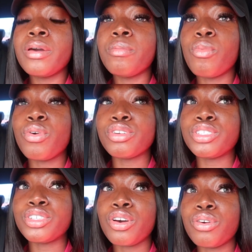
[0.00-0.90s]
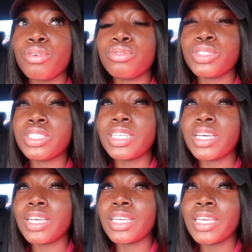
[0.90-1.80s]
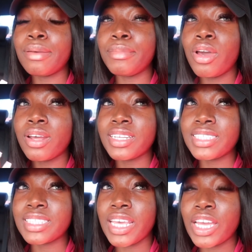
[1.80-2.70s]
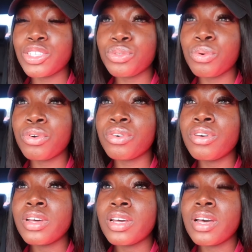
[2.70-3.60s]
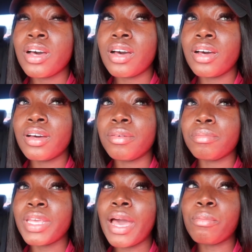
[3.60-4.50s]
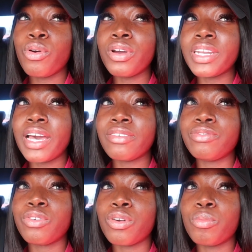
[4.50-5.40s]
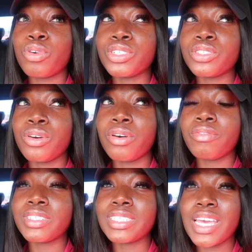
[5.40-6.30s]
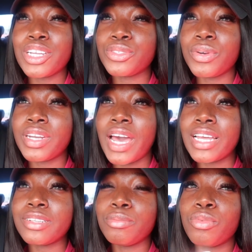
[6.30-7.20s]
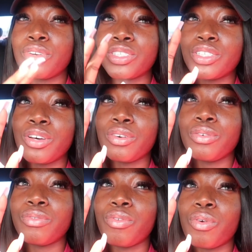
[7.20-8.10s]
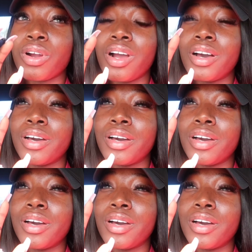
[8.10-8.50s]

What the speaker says: more so to get me on a schedule. I'm going now for more so of a schedule and not more so for